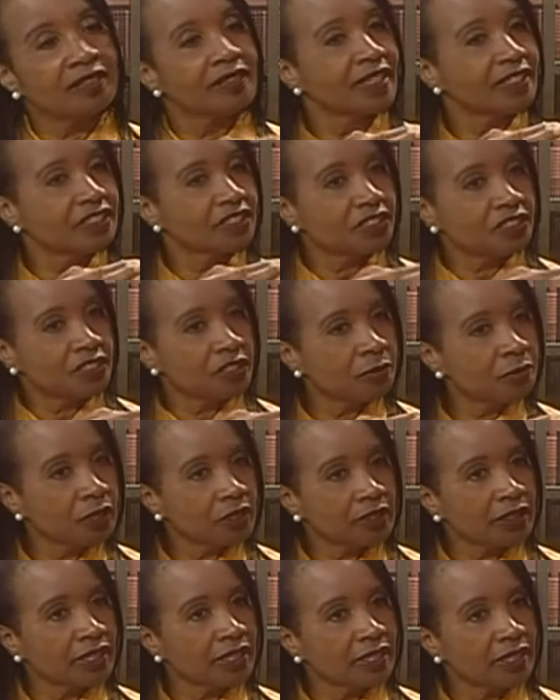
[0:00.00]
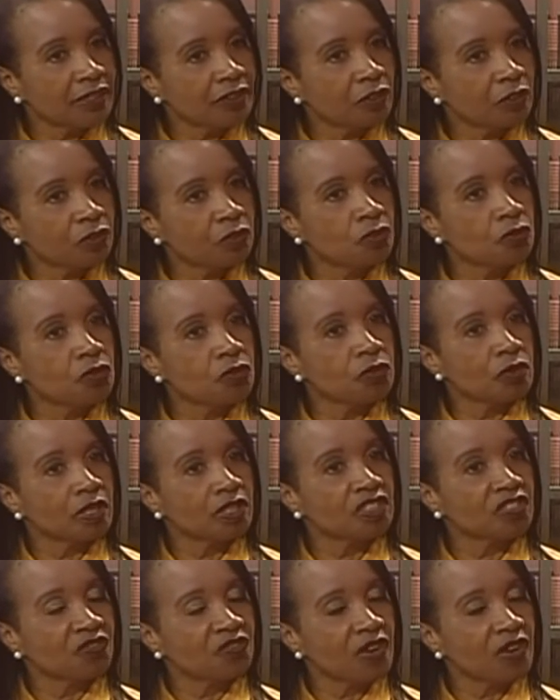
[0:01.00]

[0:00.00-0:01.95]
that's stimulating those neurons